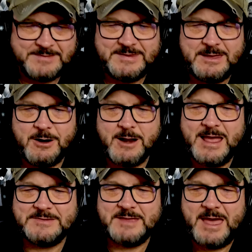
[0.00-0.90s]
SDR
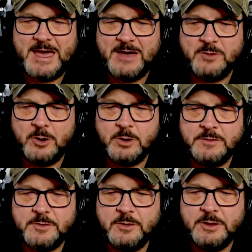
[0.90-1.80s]
has to have. You know,
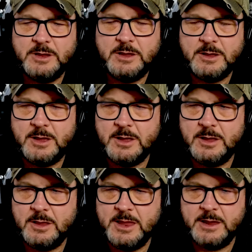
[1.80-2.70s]
internally,
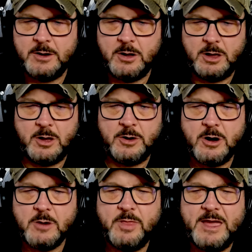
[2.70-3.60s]
like on
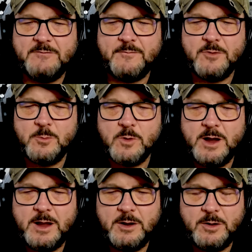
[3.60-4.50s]
our platform,
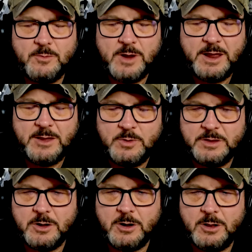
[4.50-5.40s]
Rhea,
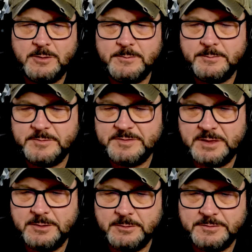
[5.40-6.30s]
we call them
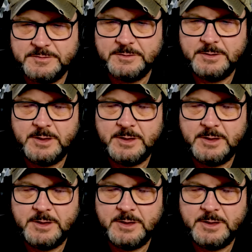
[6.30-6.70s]
skills.